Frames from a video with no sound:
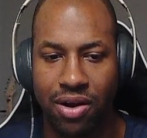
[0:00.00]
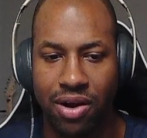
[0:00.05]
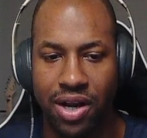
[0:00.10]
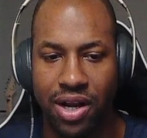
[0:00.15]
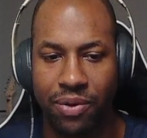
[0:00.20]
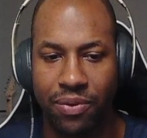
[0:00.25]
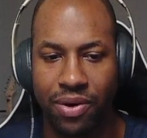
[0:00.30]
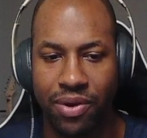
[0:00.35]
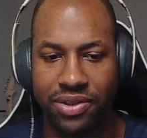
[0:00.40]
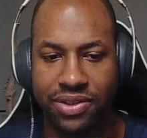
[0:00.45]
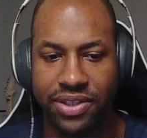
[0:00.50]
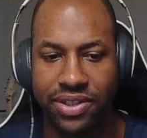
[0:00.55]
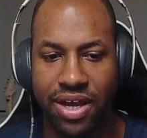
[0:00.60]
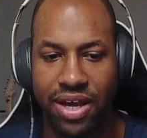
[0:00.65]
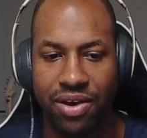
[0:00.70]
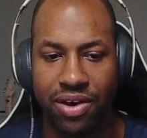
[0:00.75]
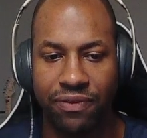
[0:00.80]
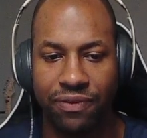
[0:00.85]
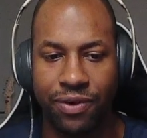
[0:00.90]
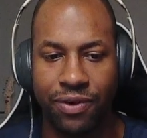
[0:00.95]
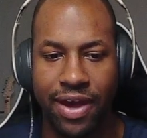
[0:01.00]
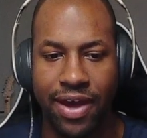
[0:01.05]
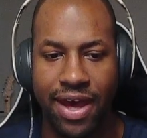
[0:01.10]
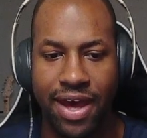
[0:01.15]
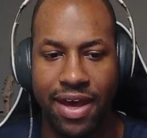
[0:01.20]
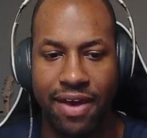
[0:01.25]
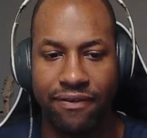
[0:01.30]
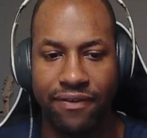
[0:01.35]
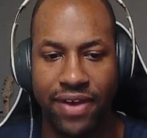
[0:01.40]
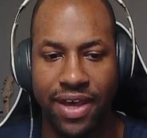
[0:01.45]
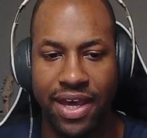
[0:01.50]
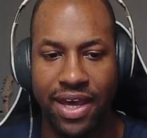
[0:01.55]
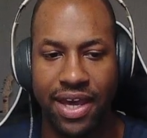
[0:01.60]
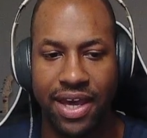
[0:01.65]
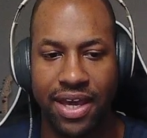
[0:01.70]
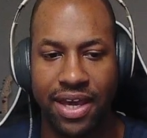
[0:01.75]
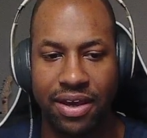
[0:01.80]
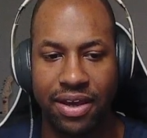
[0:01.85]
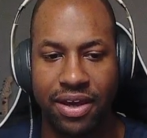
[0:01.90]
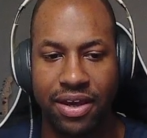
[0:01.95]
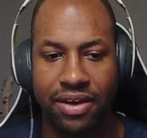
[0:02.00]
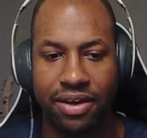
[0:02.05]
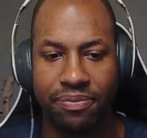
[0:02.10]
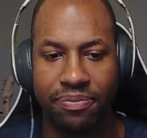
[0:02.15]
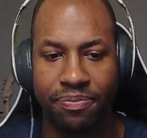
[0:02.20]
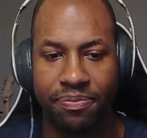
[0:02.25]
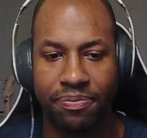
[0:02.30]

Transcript: networks. Now, if you have here